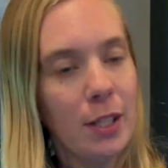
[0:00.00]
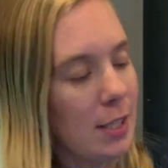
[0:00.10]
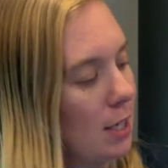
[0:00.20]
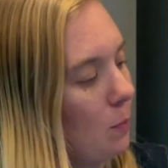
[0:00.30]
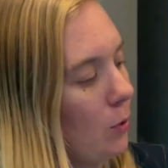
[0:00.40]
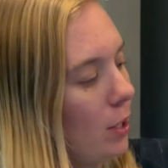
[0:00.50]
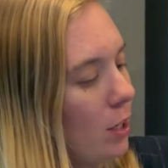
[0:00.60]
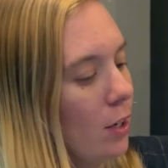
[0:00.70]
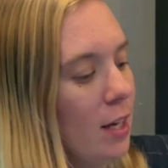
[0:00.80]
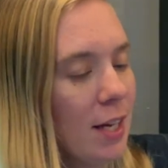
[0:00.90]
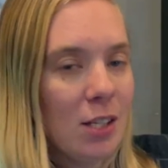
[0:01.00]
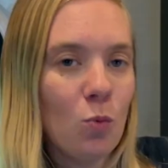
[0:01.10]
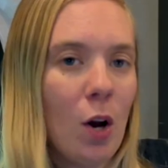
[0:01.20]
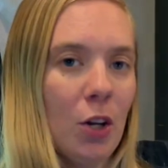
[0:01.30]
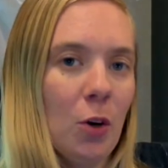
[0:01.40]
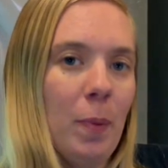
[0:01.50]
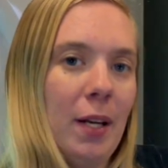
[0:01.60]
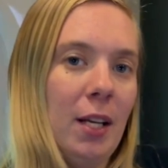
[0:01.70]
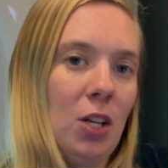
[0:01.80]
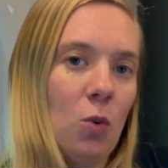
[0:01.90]
example here is while you're
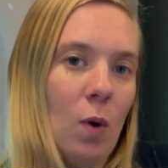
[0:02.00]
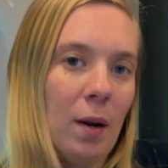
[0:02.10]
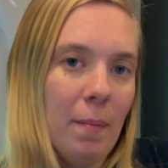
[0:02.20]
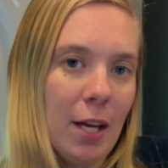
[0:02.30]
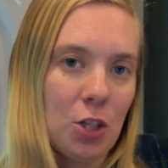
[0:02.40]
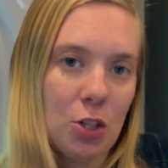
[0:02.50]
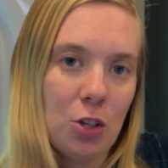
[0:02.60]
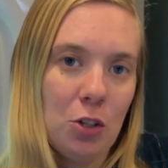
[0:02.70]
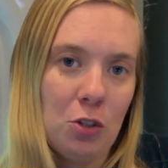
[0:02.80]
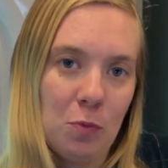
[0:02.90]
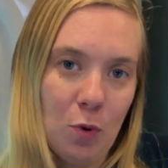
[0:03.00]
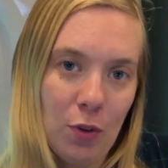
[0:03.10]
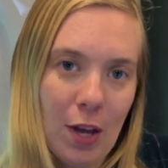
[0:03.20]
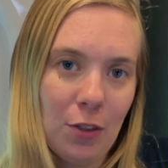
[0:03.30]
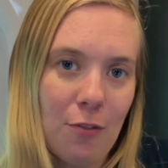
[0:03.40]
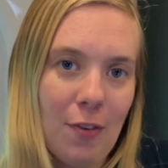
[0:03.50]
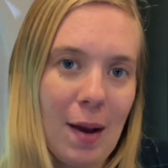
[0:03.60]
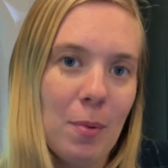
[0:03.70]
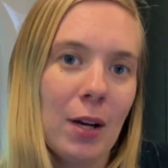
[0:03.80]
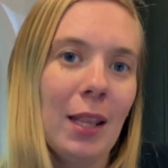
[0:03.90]
pinning, you'll want to make sure you smooth out the
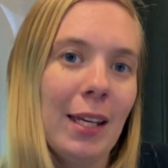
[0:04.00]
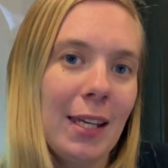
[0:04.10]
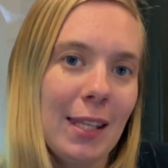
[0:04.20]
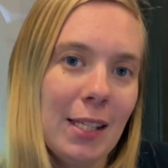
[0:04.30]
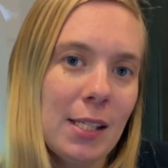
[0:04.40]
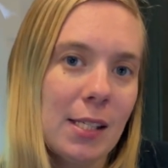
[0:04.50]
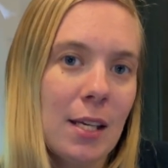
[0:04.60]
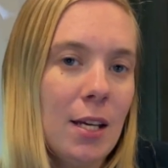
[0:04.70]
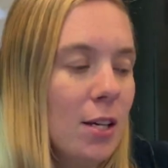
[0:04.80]
fabric like this.